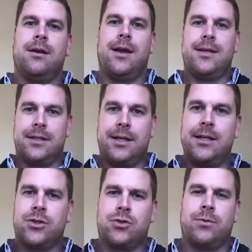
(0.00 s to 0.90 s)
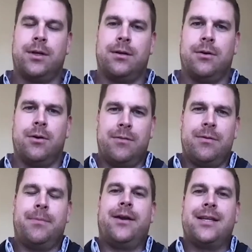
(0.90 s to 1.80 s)
as an industry, or even
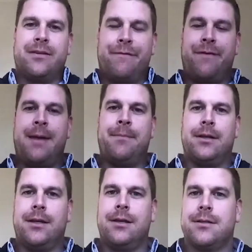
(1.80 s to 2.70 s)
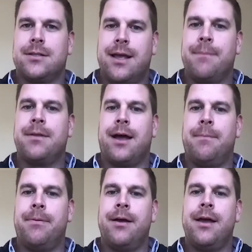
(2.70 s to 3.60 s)
better, as a family, stepped up